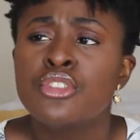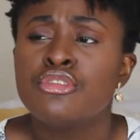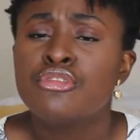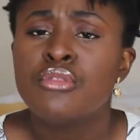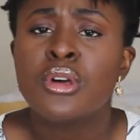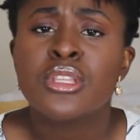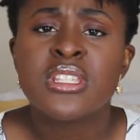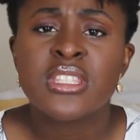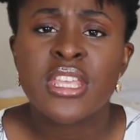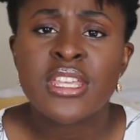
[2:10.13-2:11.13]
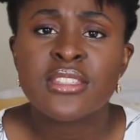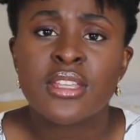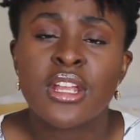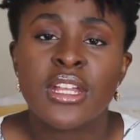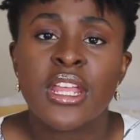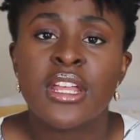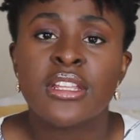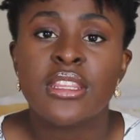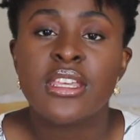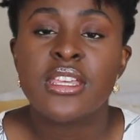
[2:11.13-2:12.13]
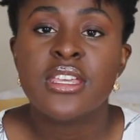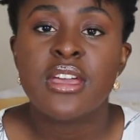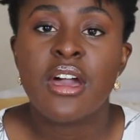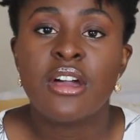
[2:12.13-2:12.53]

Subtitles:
to do all these things that are inherently